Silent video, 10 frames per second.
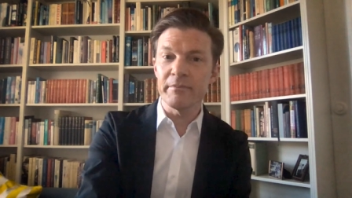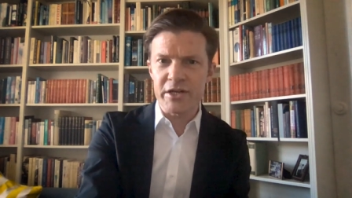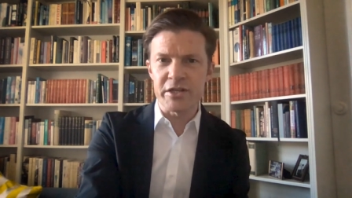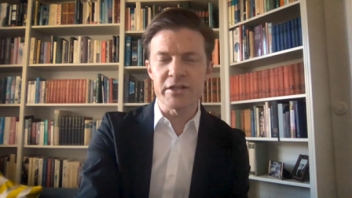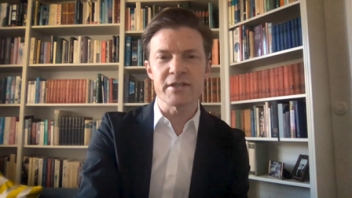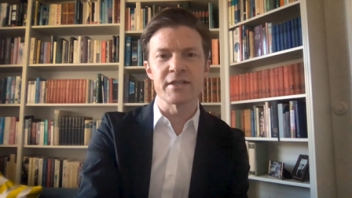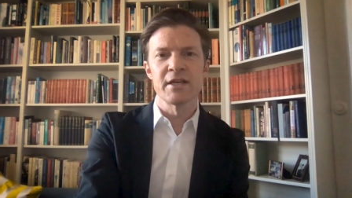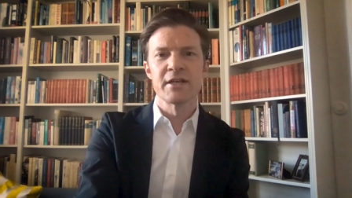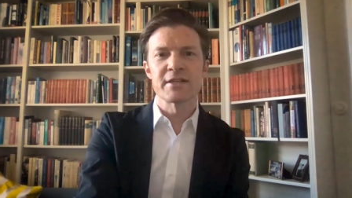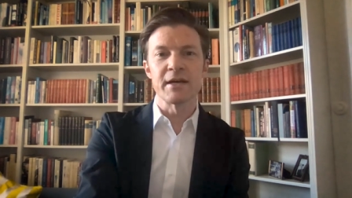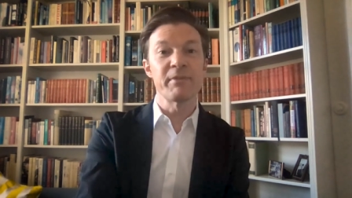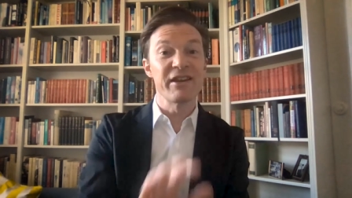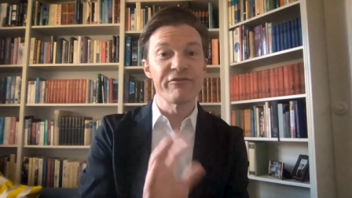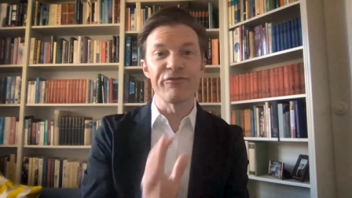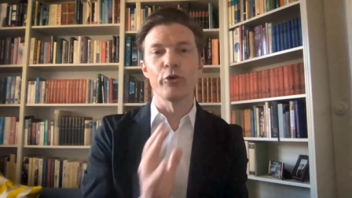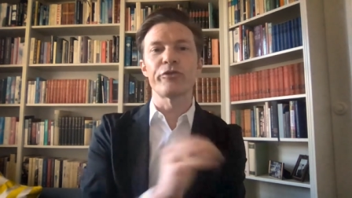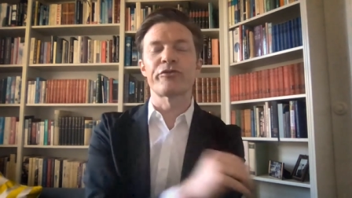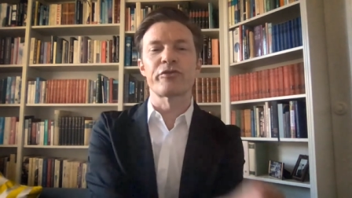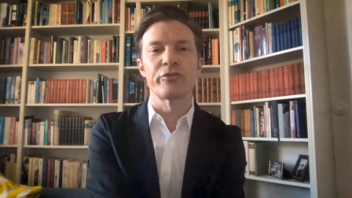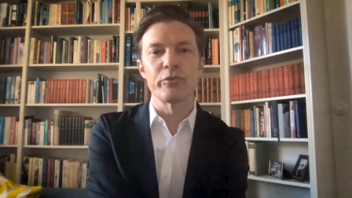restrictions, some
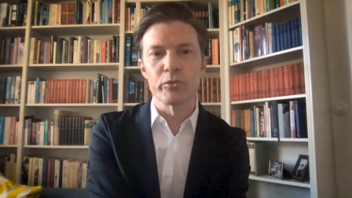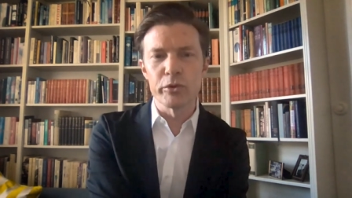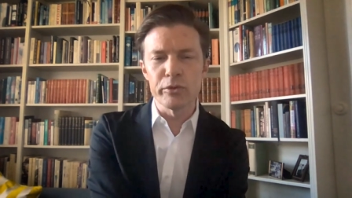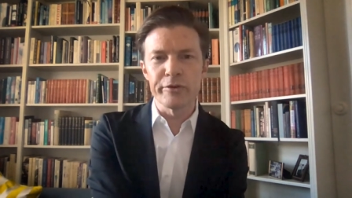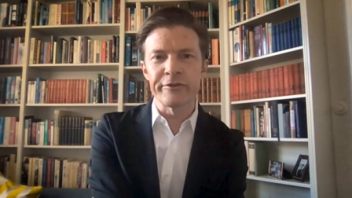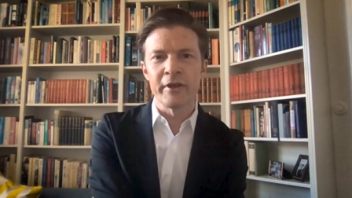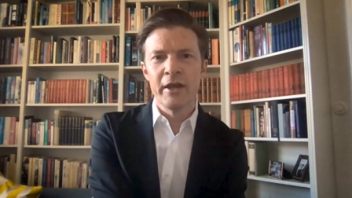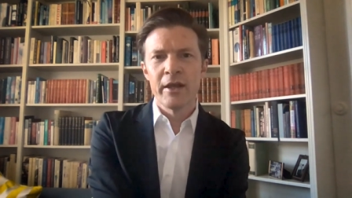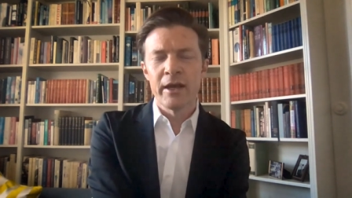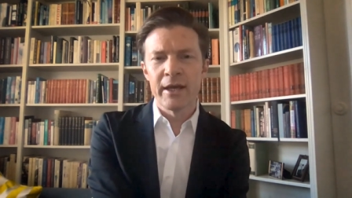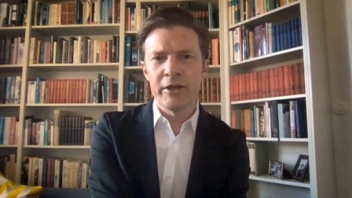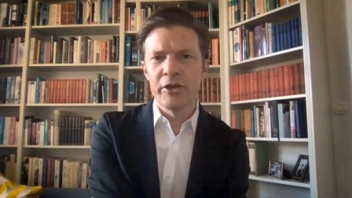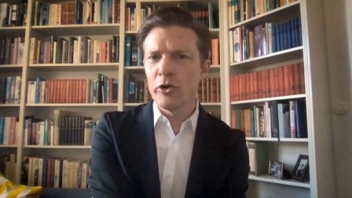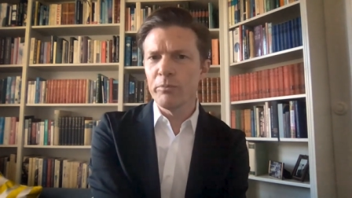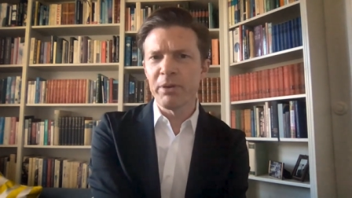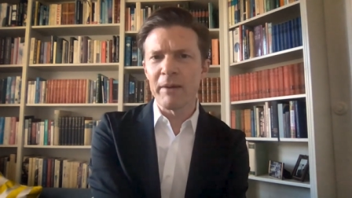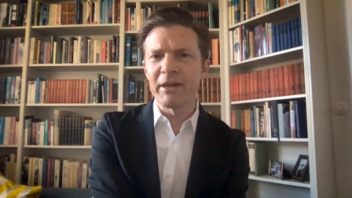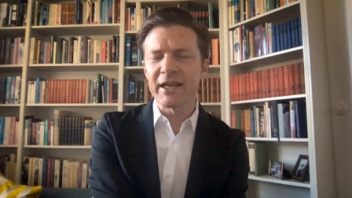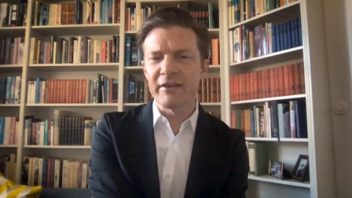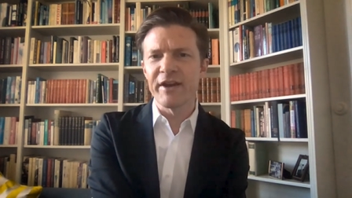enforced rules. Uh, no
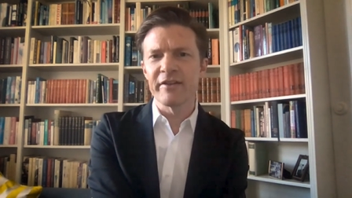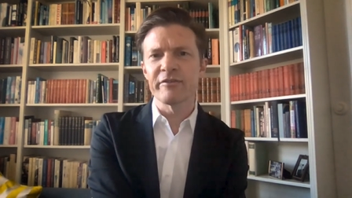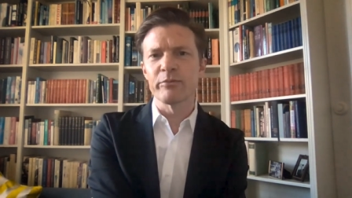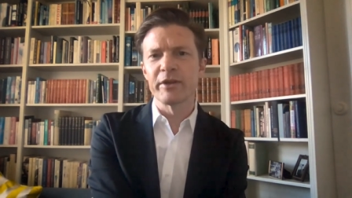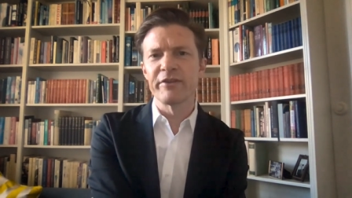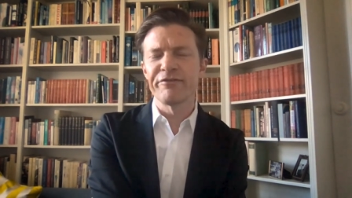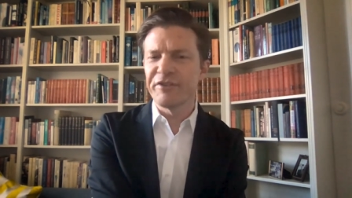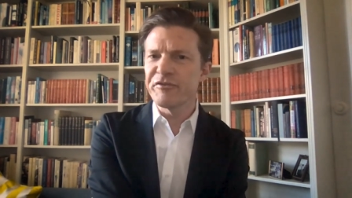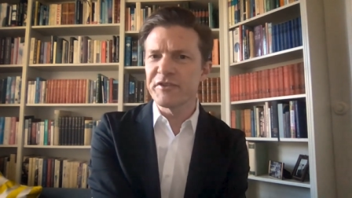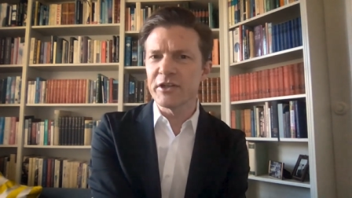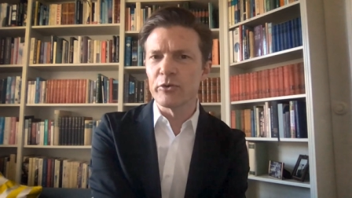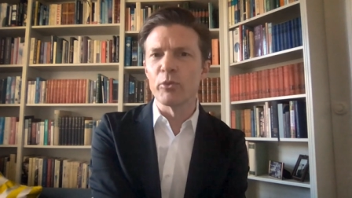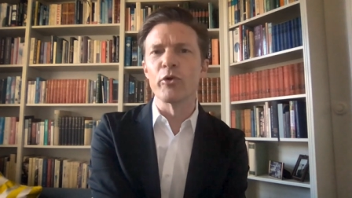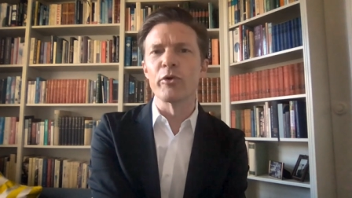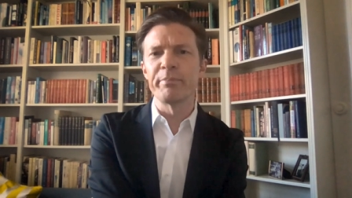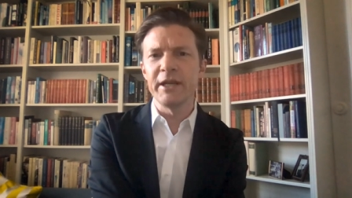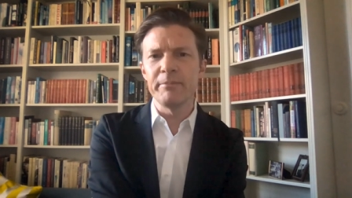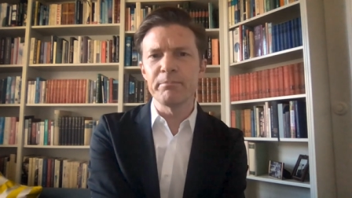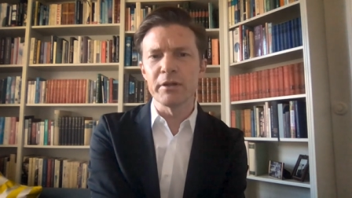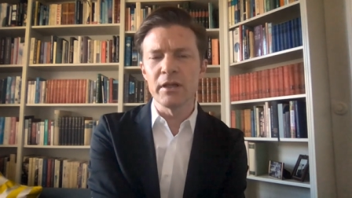public events with 50 or more
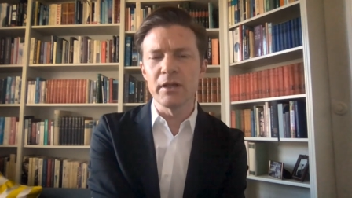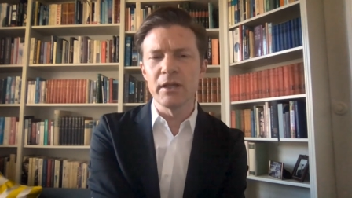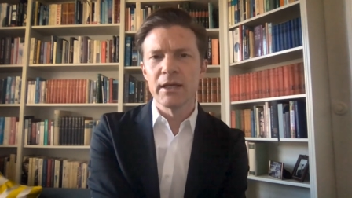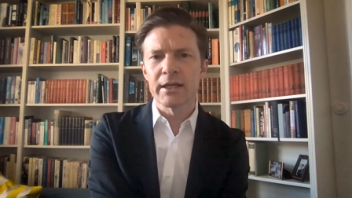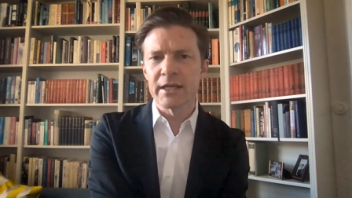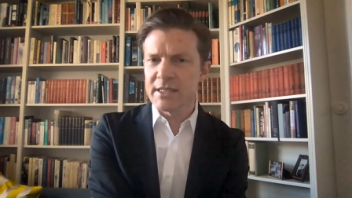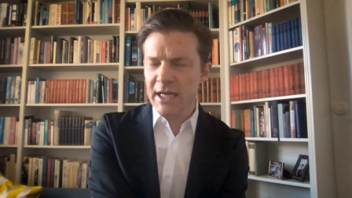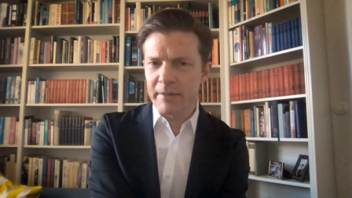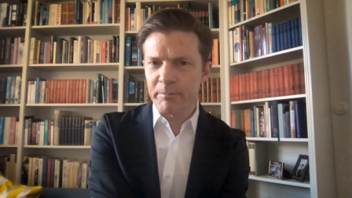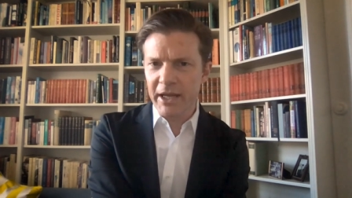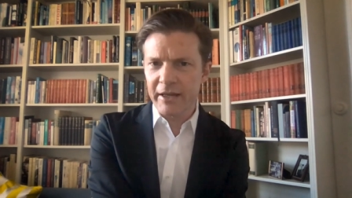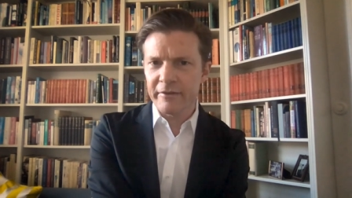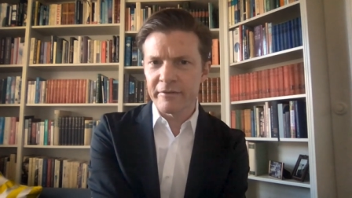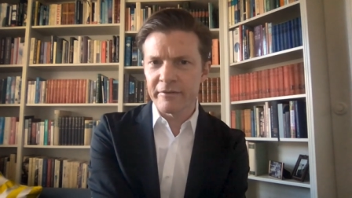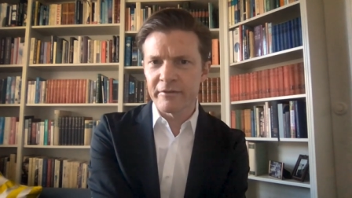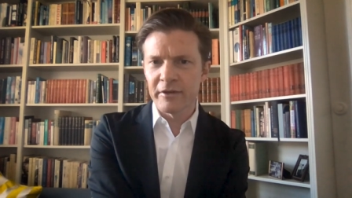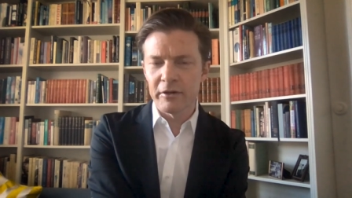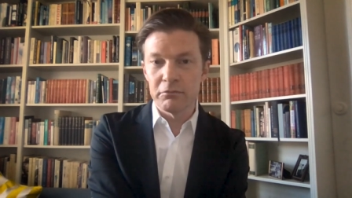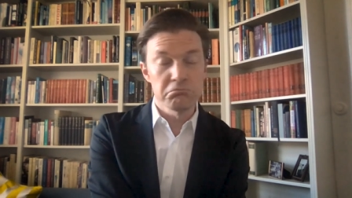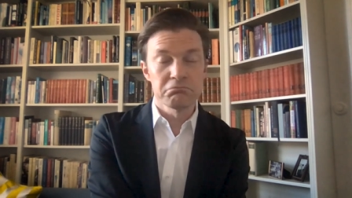people can take
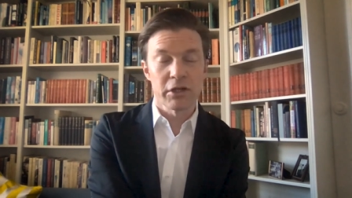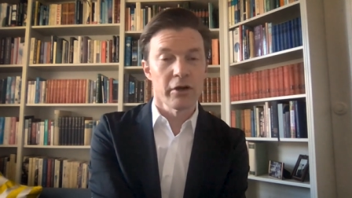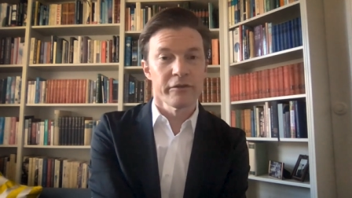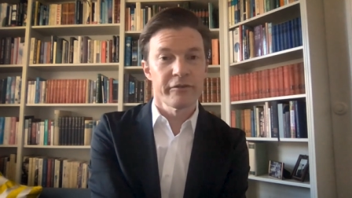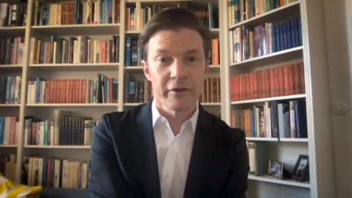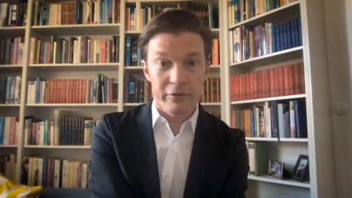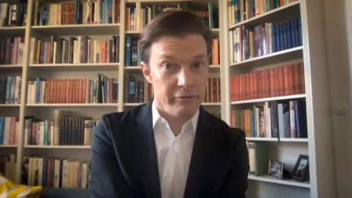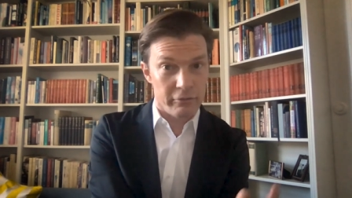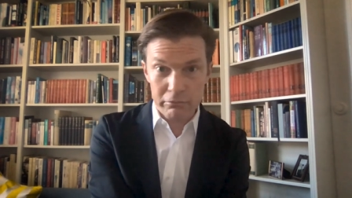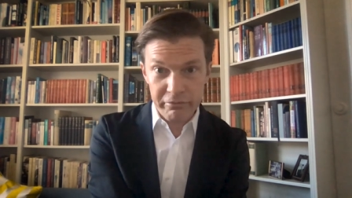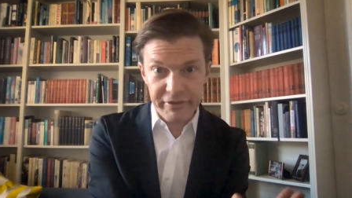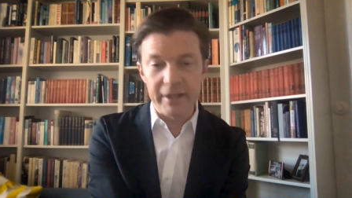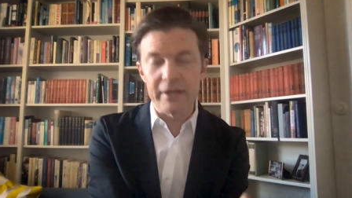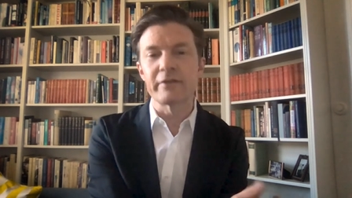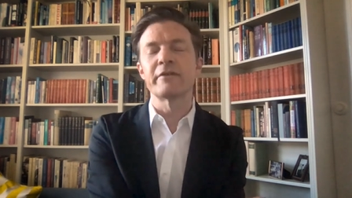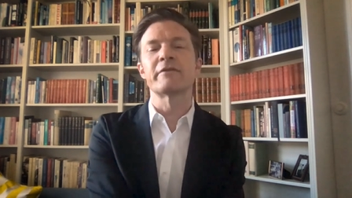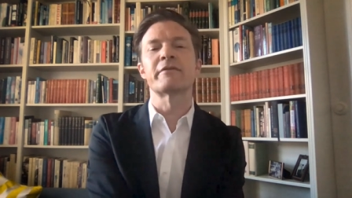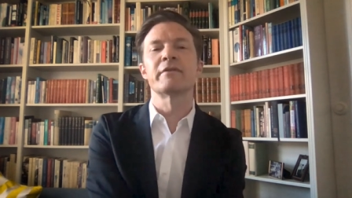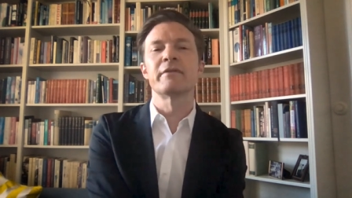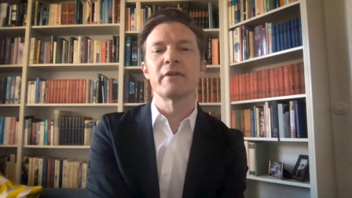place. No concerts or
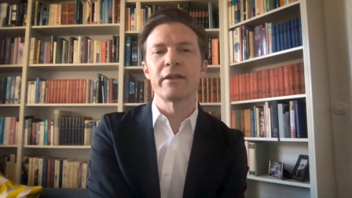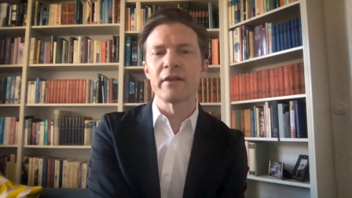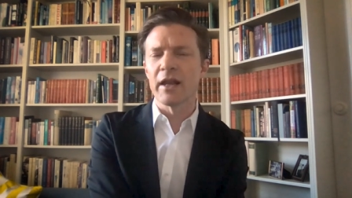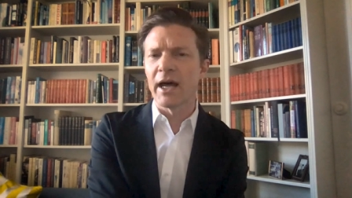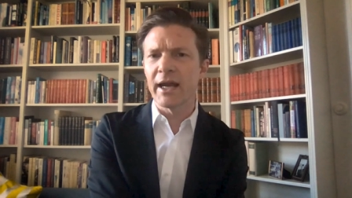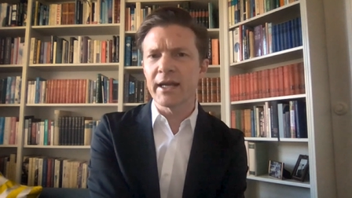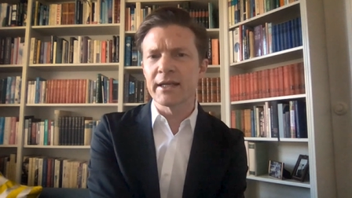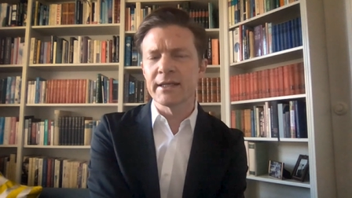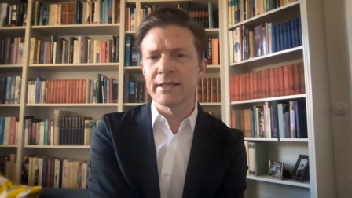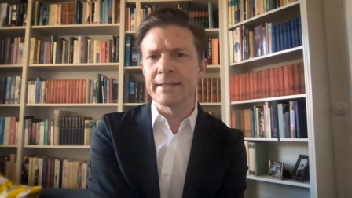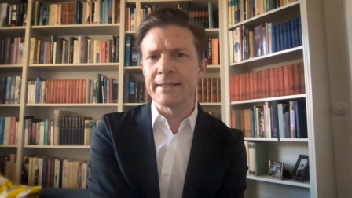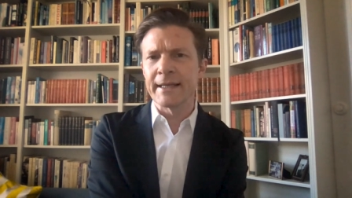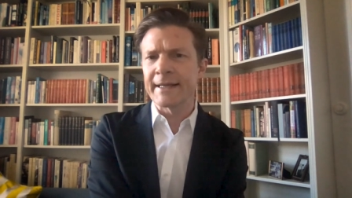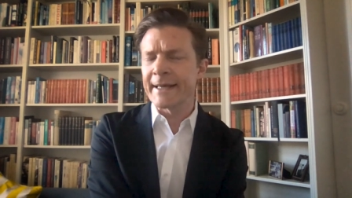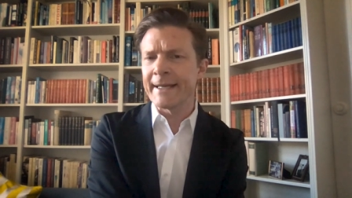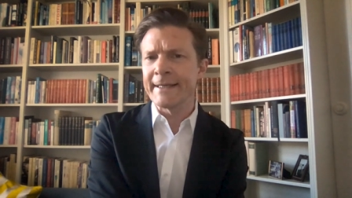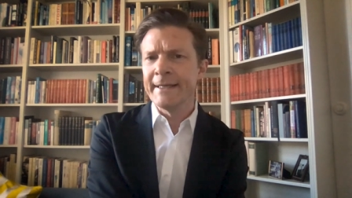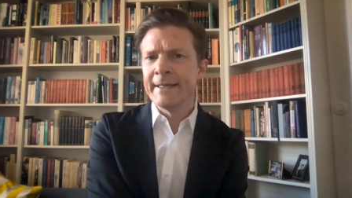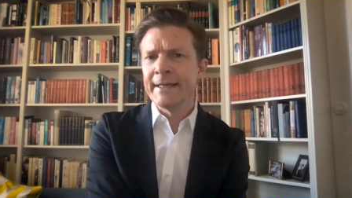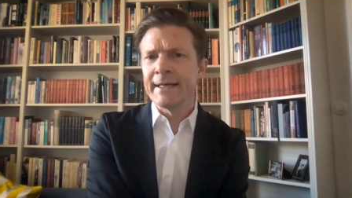theaters and, and the like uh, like that